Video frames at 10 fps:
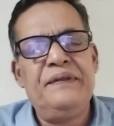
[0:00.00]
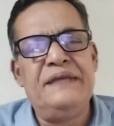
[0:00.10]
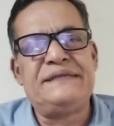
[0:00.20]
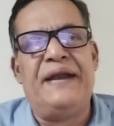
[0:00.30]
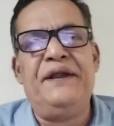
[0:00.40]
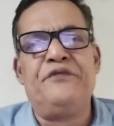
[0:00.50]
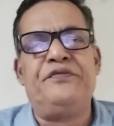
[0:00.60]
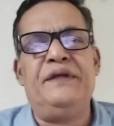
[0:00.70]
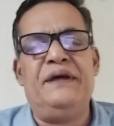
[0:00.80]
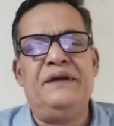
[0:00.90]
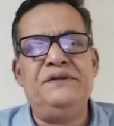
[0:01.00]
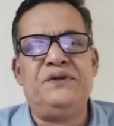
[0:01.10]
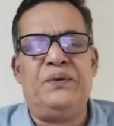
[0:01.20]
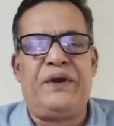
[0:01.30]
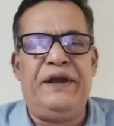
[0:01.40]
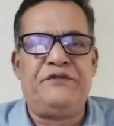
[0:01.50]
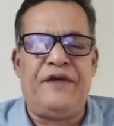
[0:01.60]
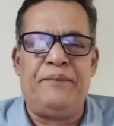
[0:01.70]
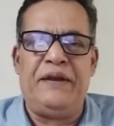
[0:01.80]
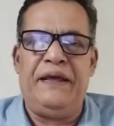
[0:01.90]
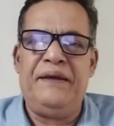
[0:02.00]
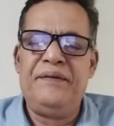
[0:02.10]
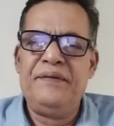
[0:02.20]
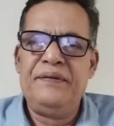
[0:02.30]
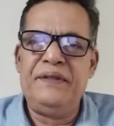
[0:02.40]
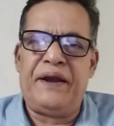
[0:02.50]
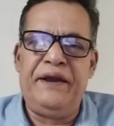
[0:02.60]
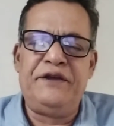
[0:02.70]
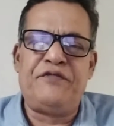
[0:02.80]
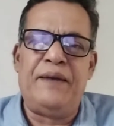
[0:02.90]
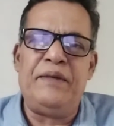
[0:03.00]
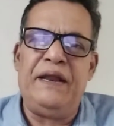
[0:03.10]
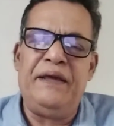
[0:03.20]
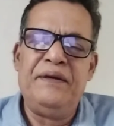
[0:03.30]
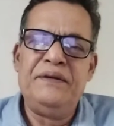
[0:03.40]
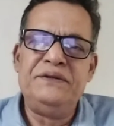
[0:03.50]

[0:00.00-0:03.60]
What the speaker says: the son of the John Reed family, the Reed family.